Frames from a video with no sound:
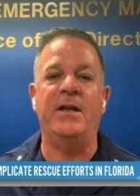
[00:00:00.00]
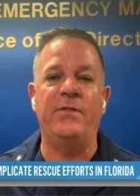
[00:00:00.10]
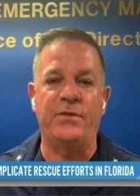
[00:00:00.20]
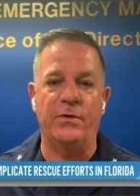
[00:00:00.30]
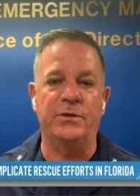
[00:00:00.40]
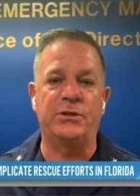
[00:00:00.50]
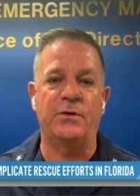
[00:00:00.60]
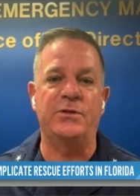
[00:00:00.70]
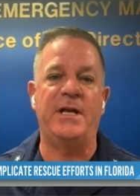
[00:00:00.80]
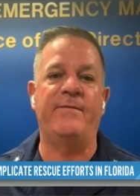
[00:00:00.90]
and third
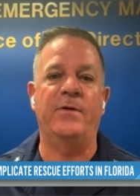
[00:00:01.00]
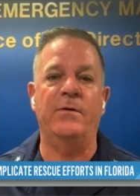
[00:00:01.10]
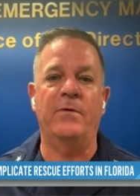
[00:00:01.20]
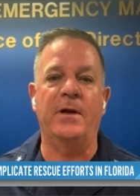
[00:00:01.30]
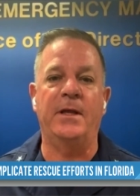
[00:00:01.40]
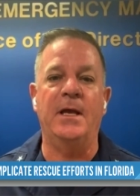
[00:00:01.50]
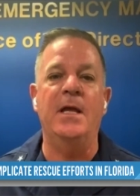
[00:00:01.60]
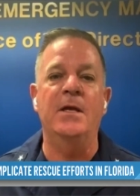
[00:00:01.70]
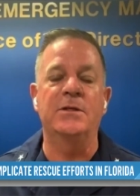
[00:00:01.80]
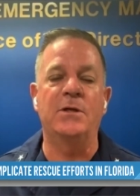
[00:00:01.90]
search effort, really.
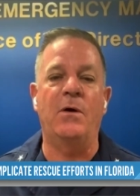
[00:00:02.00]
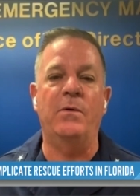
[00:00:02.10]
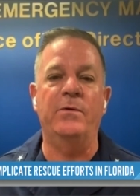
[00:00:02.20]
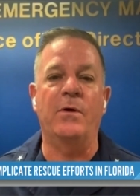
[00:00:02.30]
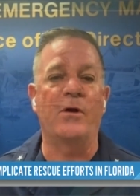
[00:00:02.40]
Mm-hmm. So there